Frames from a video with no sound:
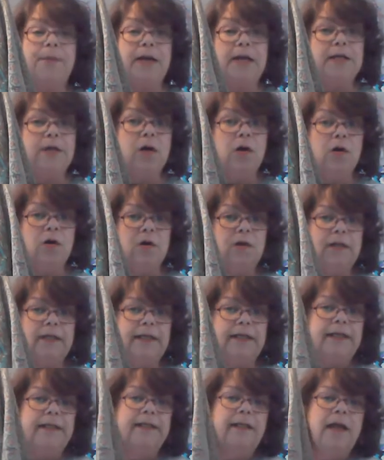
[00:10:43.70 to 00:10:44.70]
buttonhole
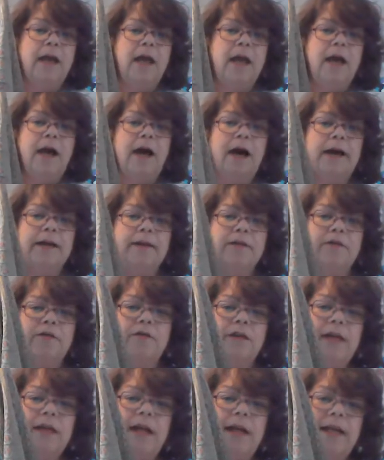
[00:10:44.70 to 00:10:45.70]
in, I
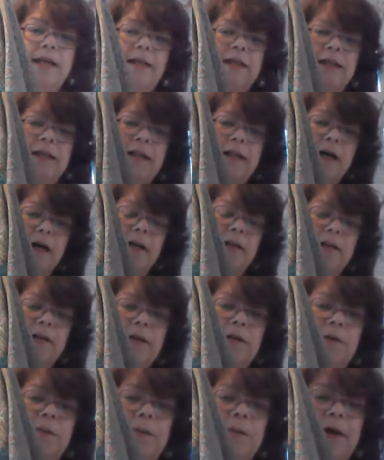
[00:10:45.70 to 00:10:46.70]
created a
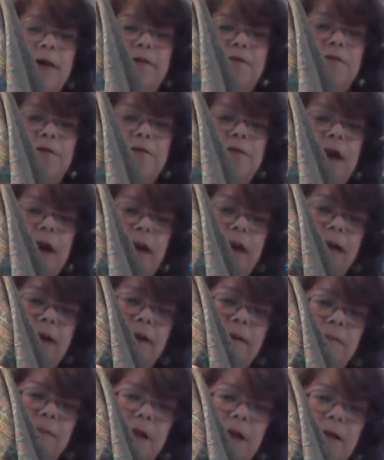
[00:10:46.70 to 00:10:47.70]
little button
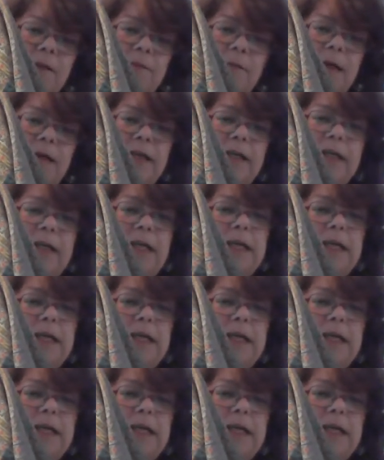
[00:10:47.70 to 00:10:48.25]
frame and made an